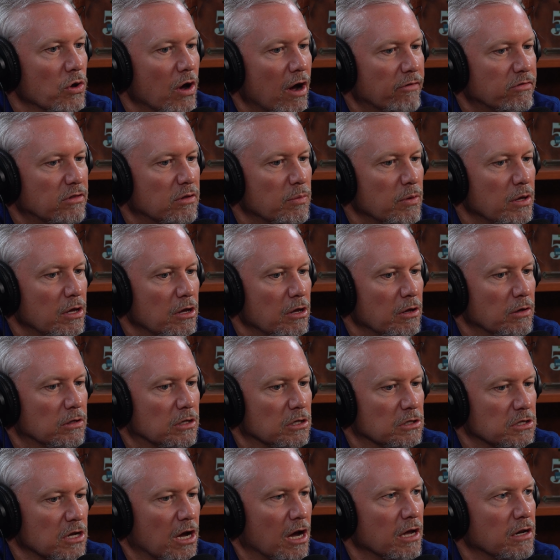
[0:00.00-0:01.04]
have to be
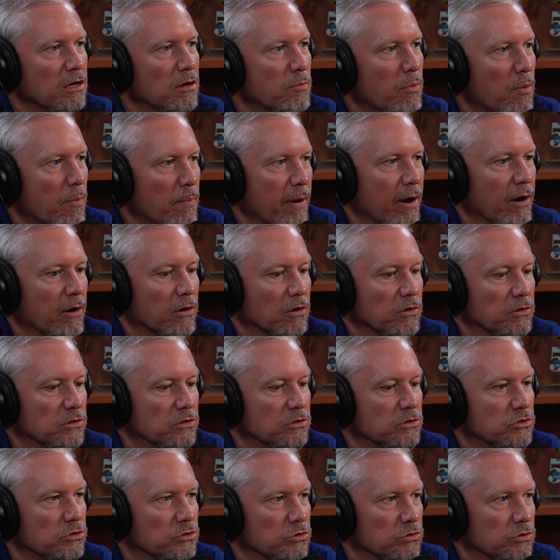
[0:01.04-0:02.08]
designed and prepared
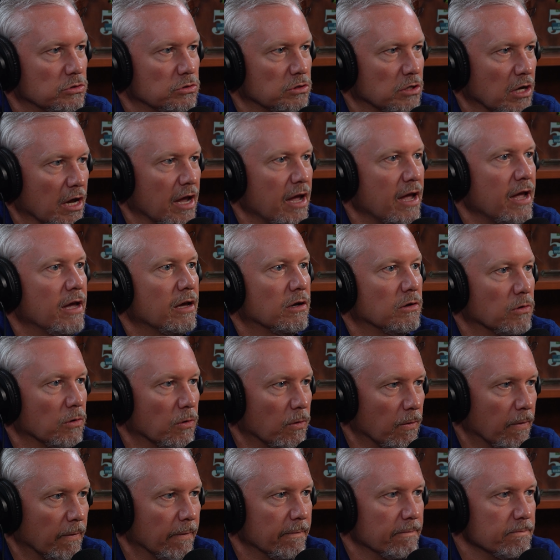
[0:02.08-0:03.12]
to
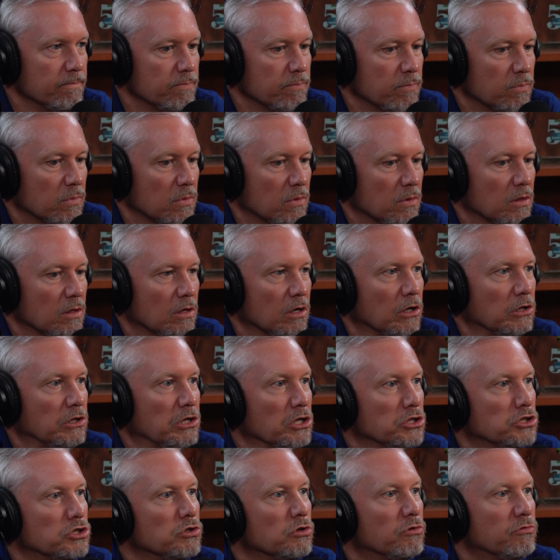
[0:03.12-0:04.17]
handle
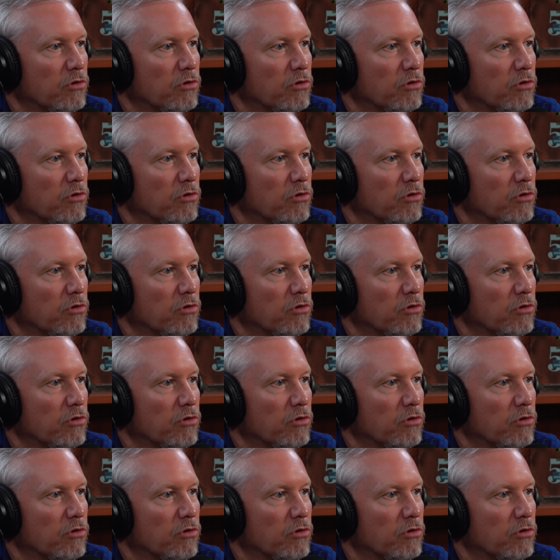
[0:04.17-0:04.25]
additional